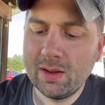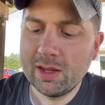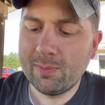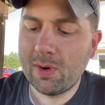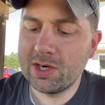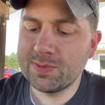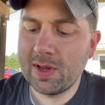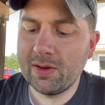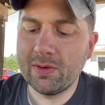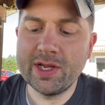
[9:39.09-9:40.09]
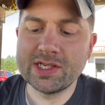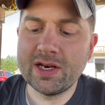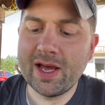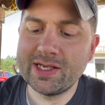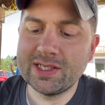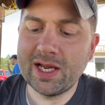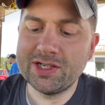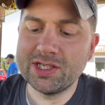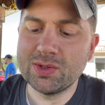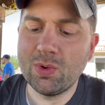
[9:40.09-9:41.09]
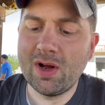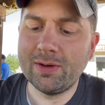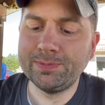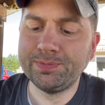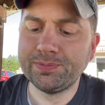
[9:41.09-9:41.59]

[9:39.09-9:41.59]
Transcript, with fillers: The marshmallow is a nice touch as well.